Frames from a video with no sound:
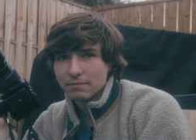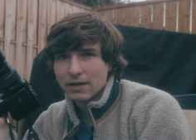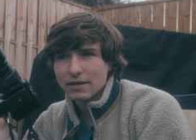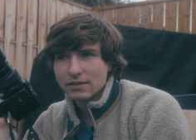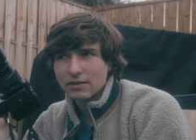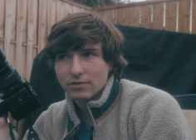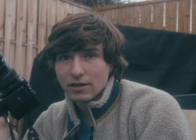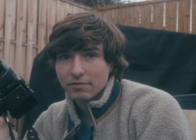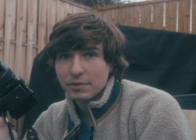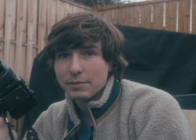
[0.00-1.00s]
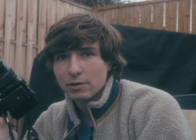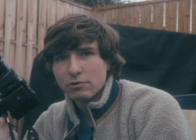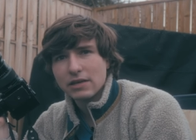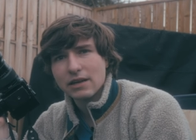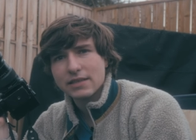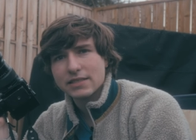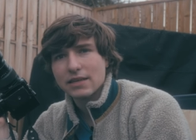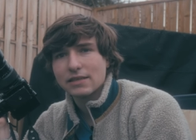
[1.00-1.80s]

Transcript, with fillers: and if enough people realize that,